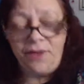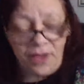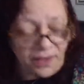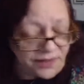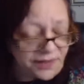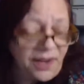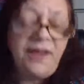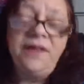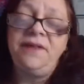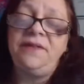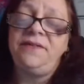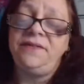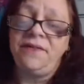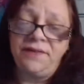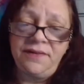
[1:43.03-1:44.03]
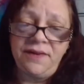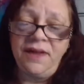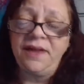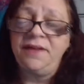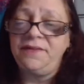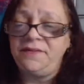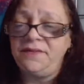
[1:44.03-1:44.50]
A nice
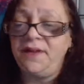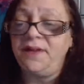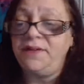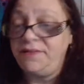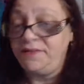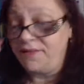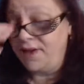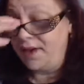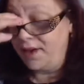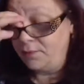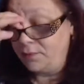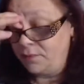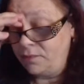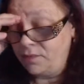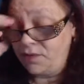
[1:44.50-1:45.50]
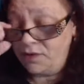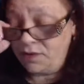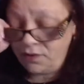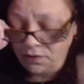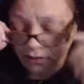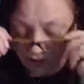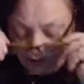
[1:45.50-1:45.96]
time. You
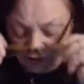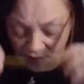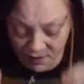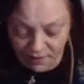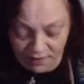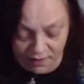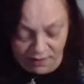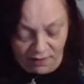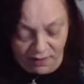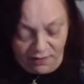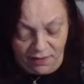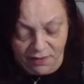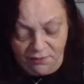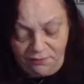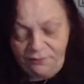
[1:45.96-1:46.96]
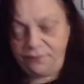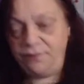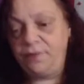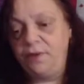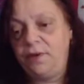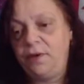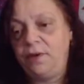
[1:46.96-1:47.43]
know, I love
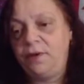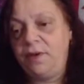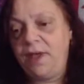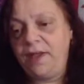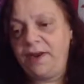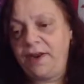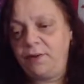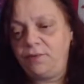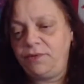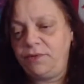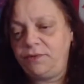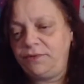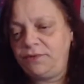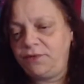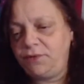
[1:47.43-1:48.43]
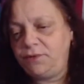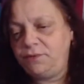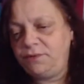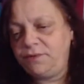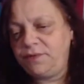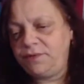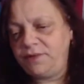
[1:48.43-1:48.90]
hanging out with those two.
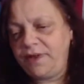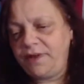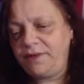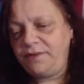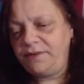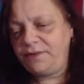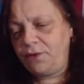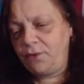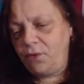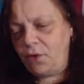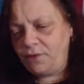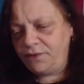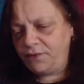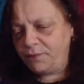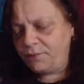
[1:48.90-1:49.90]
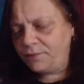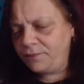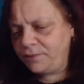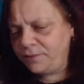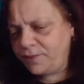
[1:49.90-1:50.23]
They're like so awesome.